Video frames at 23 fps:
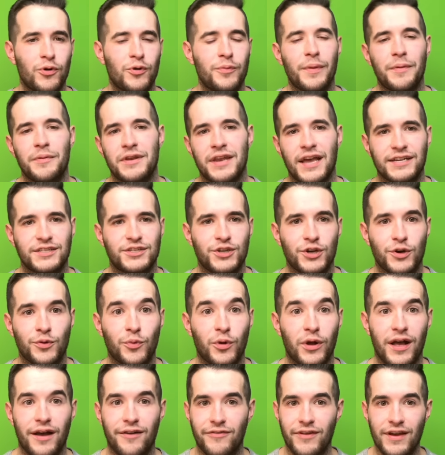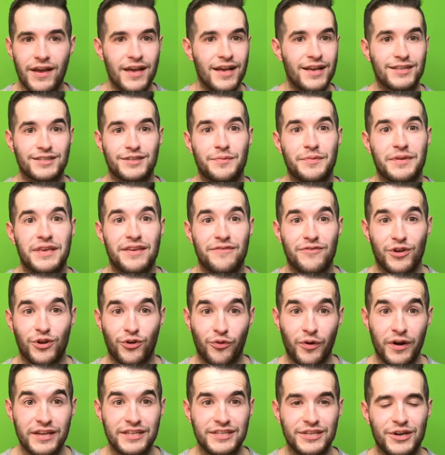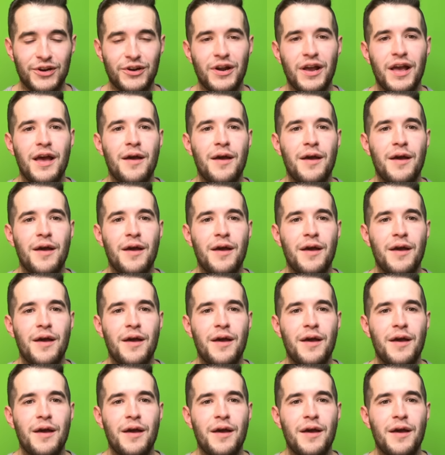Maybe next year we'll have something even crazier.